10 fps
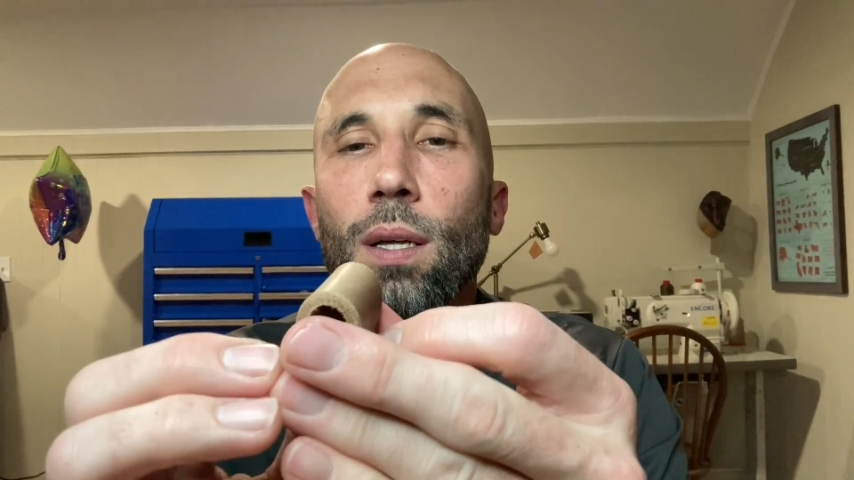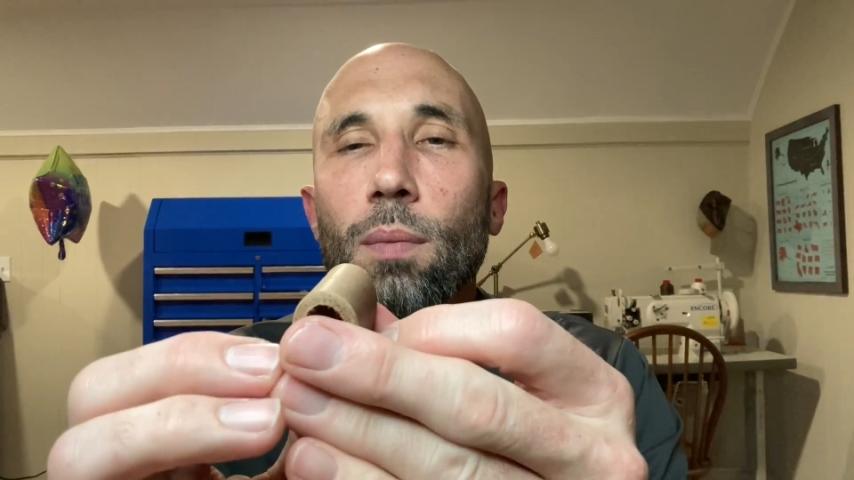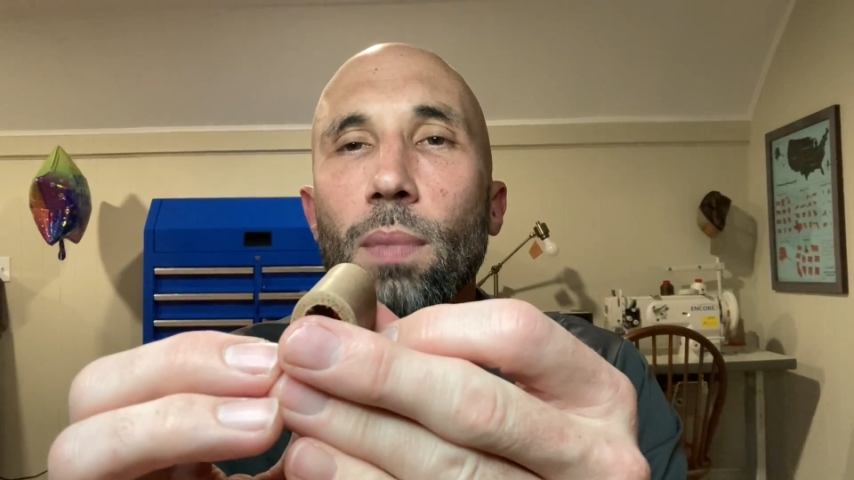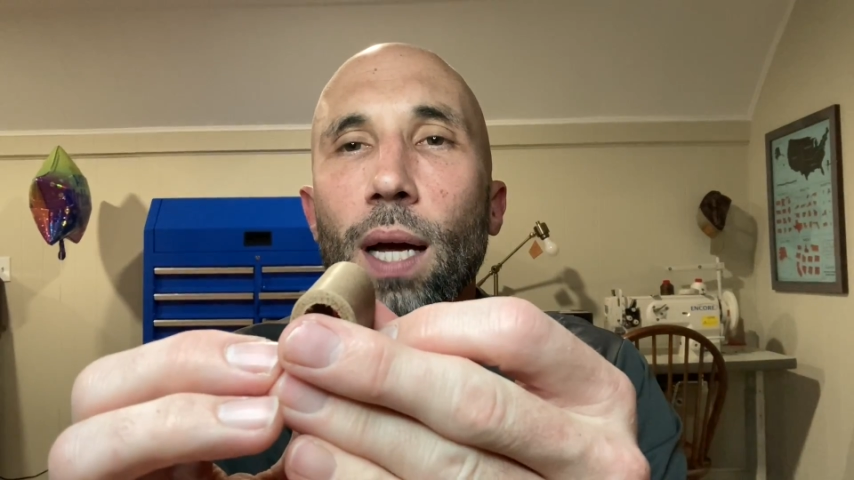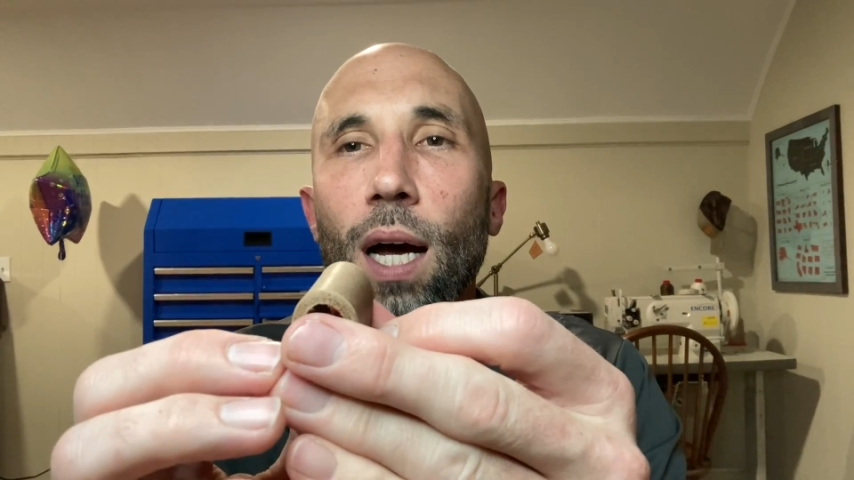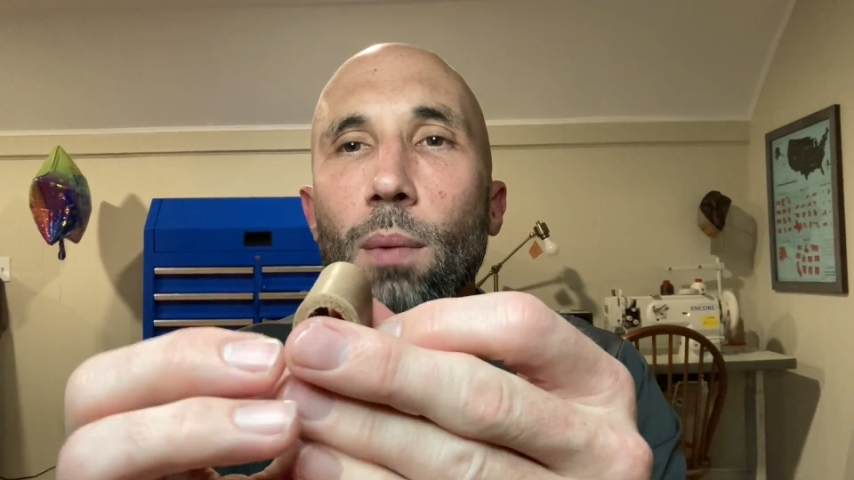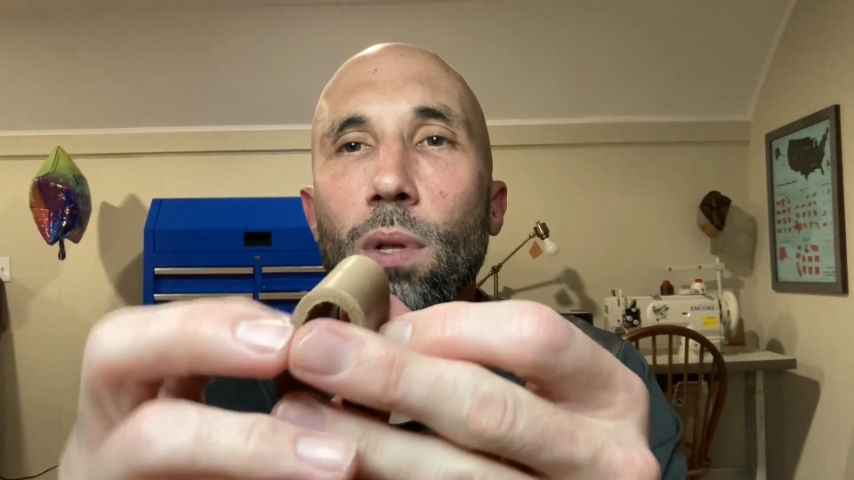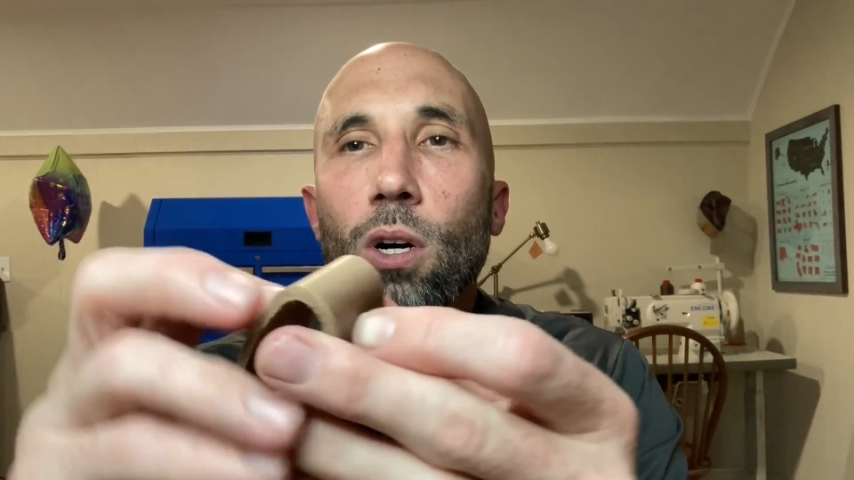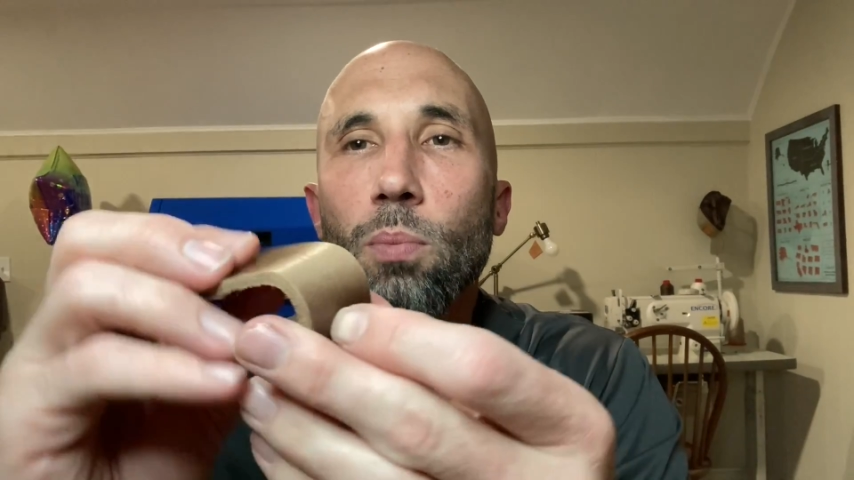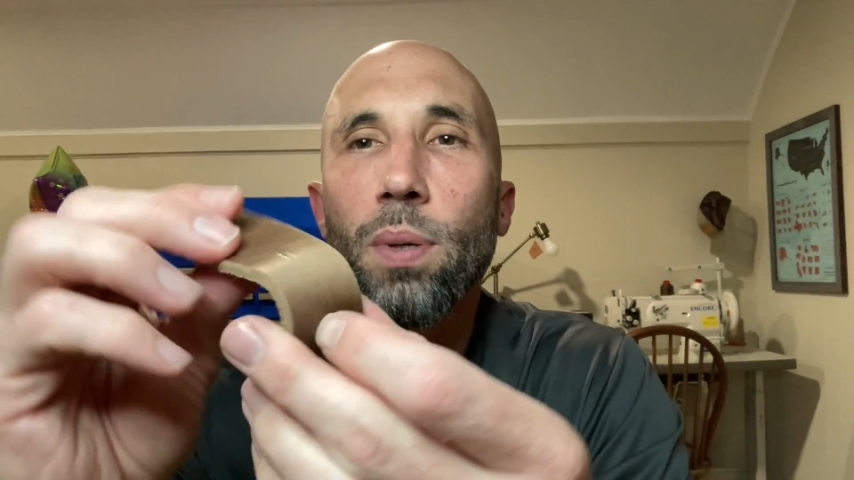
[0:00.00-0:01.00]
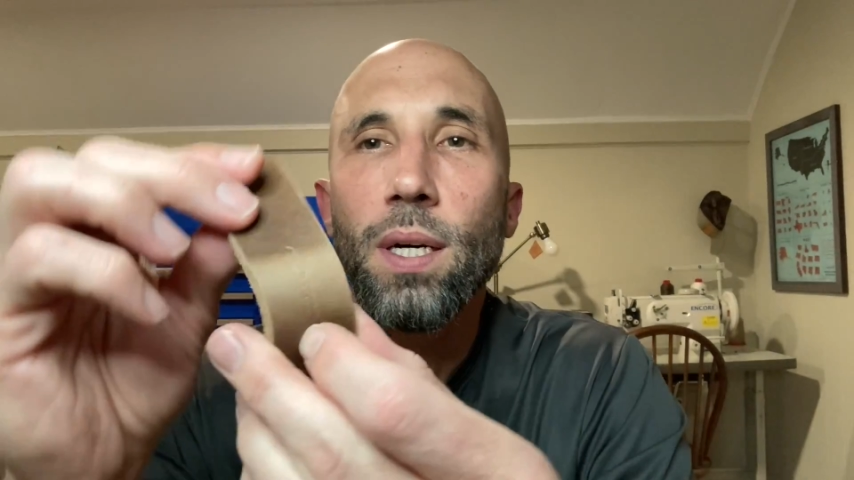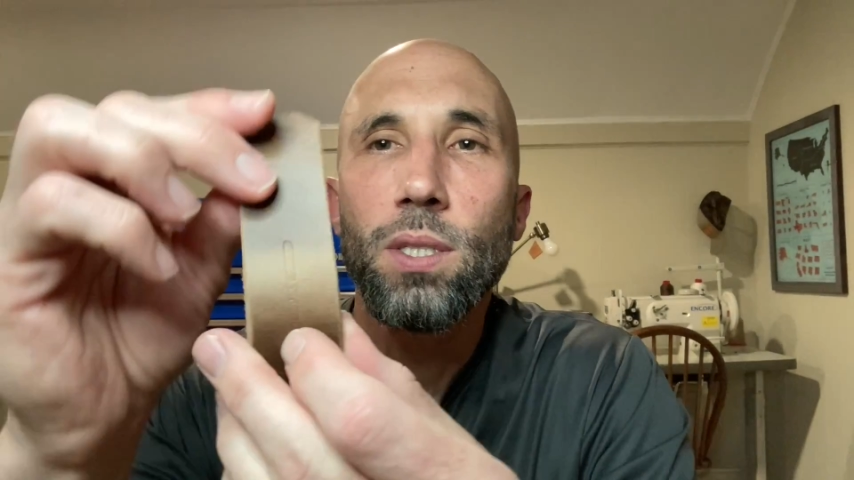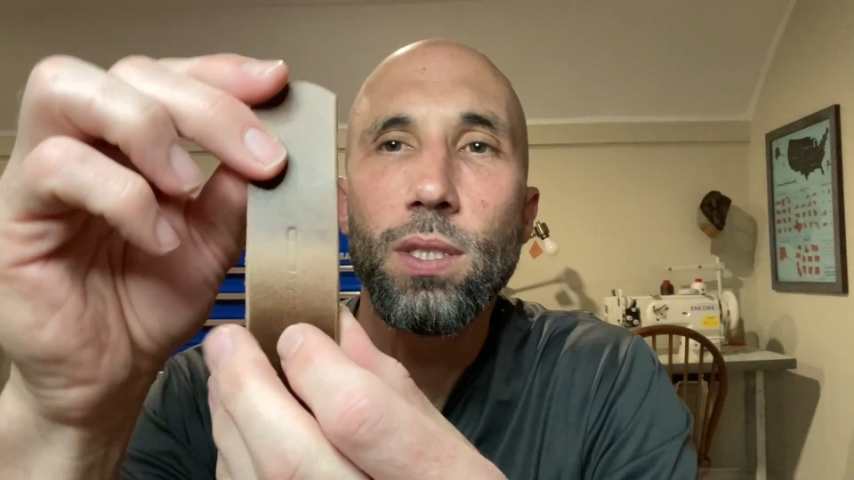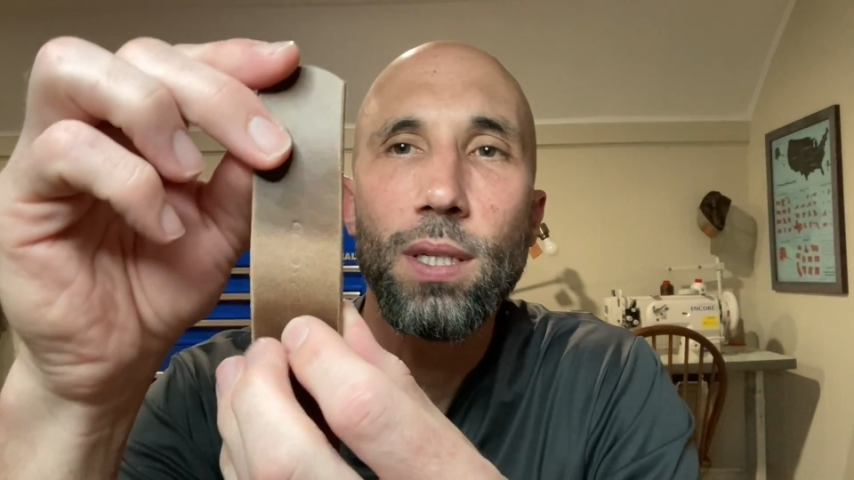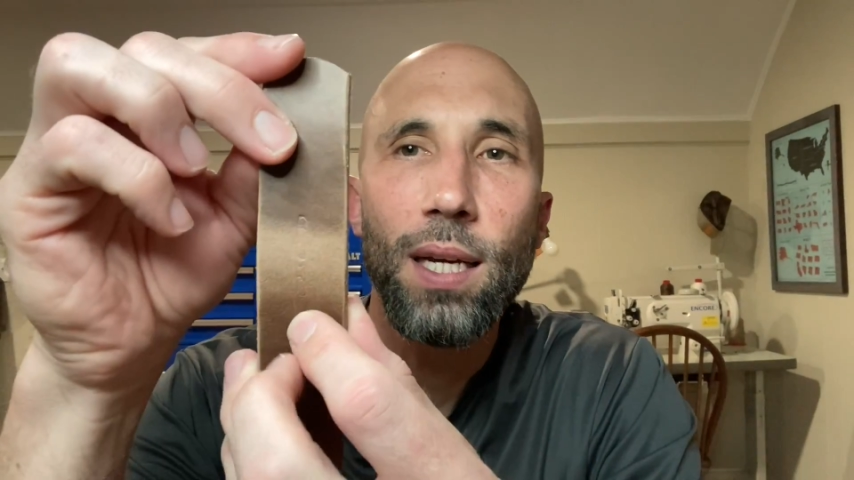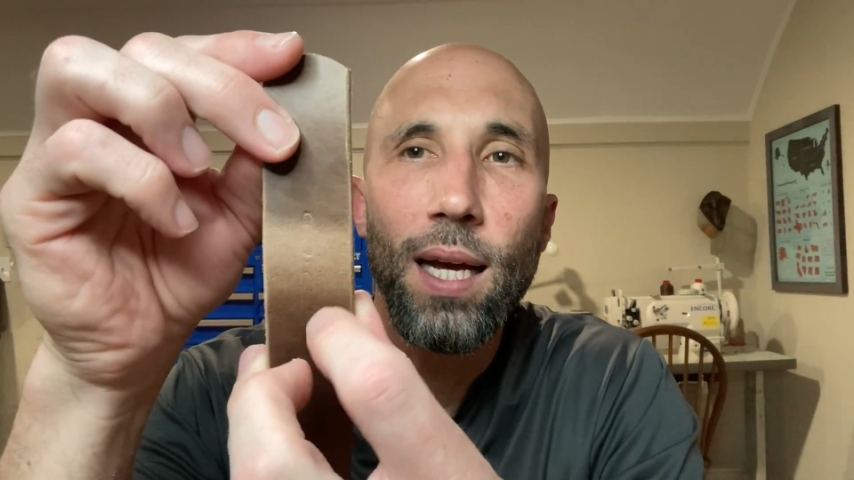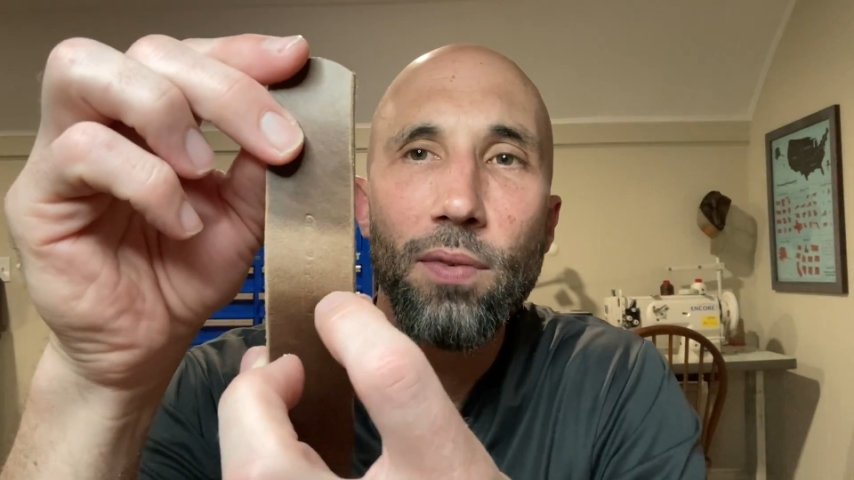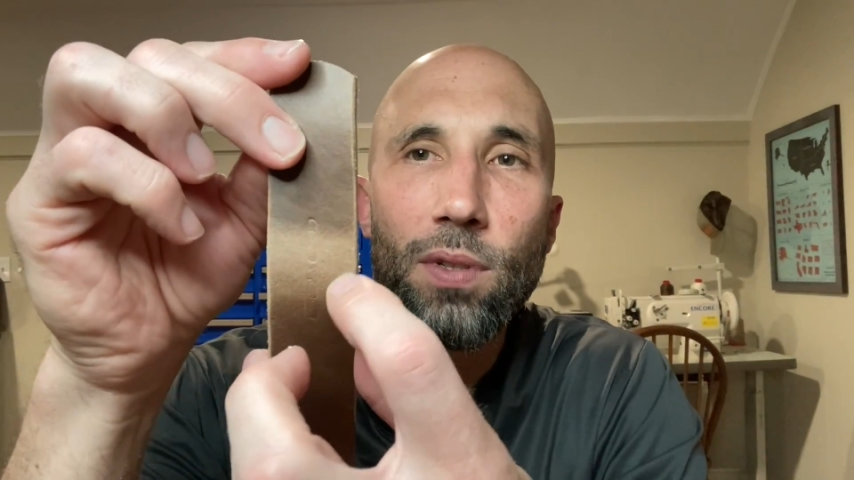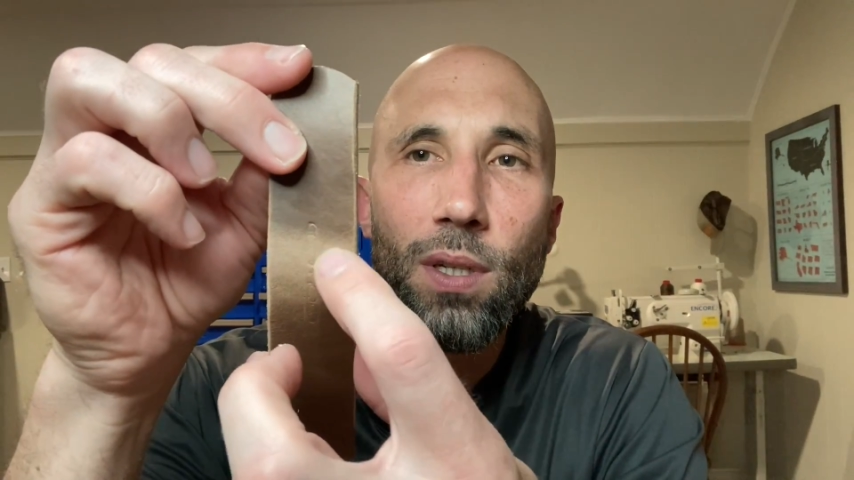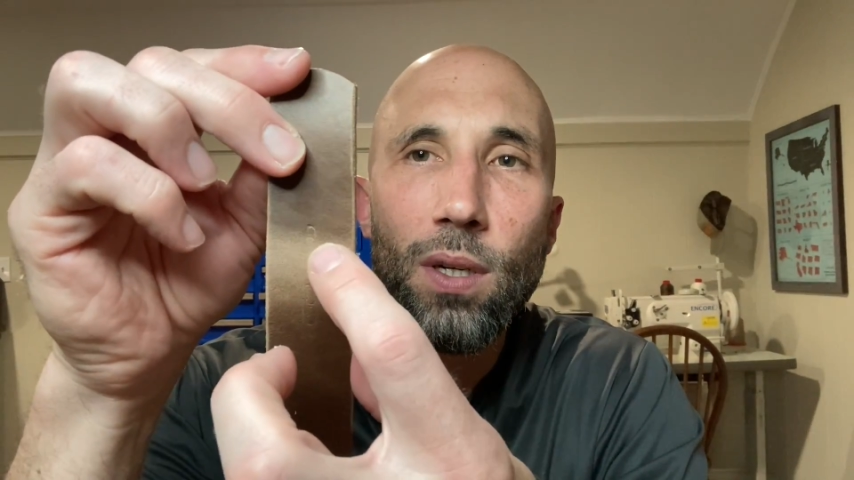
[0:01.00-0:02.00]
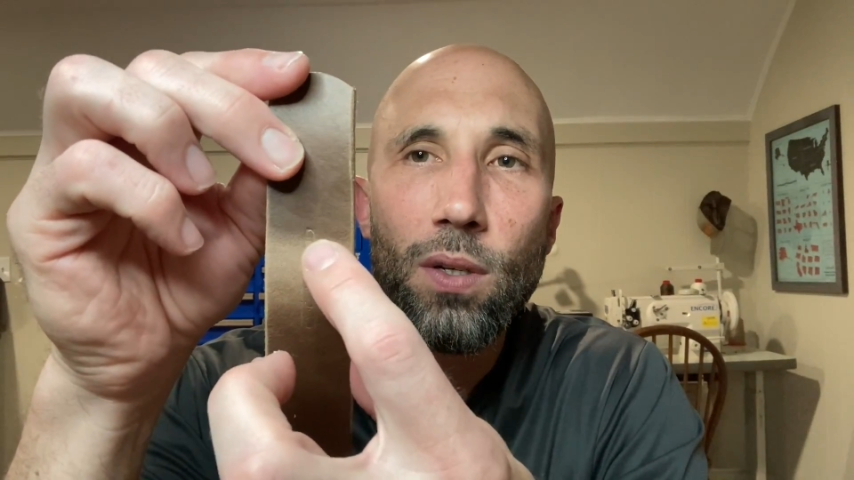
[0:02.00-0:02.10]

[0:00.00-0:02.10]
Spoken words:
My oblong punch is going to have to go,